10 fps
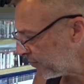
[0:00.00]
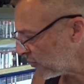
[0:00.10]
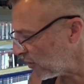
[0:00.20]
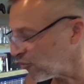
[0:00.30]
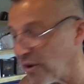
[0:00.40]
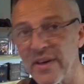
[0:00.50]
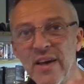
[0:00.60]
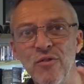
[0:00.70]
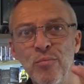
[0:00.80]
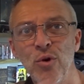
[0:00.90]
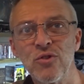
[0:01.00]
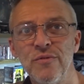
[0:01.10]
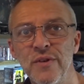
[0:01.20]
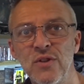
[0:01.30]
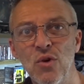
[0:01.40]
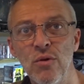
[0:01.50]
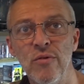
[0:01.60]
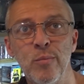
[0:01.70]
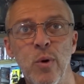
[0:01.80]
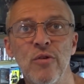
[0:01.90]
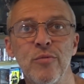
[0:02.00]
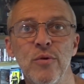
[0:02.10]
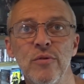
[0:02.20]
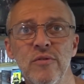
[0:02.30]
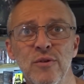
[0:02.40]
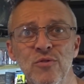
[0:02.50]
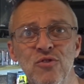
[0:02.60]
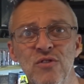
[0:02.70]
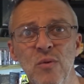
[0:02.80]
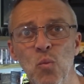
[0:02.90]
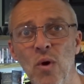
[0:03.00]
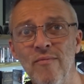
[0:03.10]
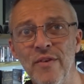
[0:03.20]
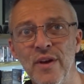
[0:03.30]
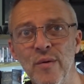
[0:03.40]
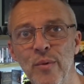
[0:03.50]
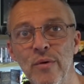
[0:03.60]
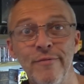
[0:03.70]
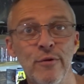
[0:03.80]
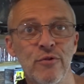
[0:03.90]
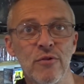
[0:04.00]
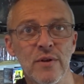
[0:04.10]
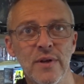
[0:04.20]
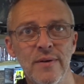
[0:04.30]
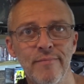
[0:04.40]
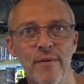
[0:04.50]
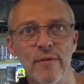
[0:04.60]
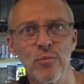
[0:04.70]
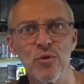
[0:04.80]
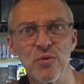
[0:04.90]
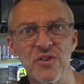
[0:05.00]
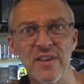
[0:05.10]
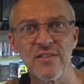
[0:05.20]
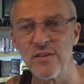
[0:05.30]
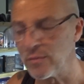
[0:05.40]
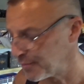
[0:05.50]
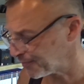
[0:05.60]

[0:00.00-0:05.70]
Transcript: I'm trying to get as much of it done as possible, so it's just in one video, but unfortunately, I've come to a standstill.